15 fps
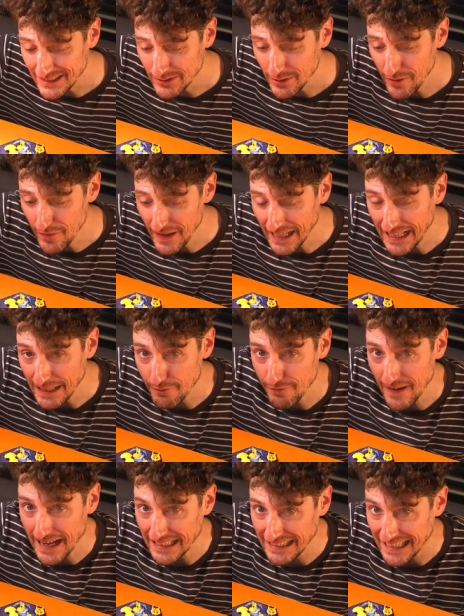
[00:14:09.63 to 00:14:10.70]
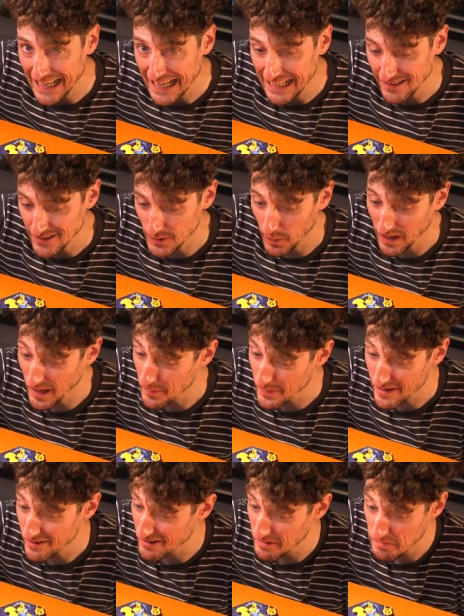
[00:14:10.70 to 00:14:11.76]
revealing the fact that Twilight
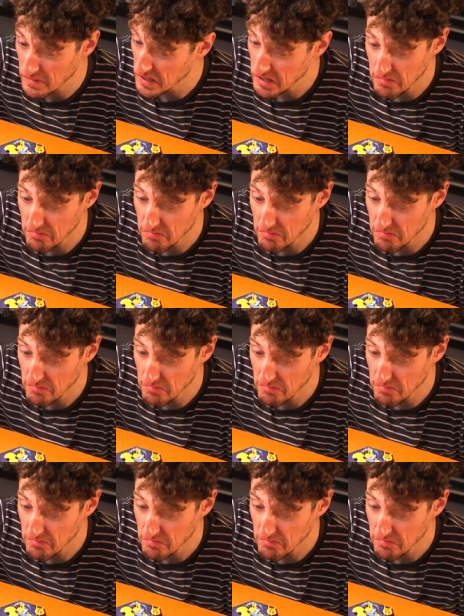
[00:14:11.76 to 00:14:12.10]
Imperium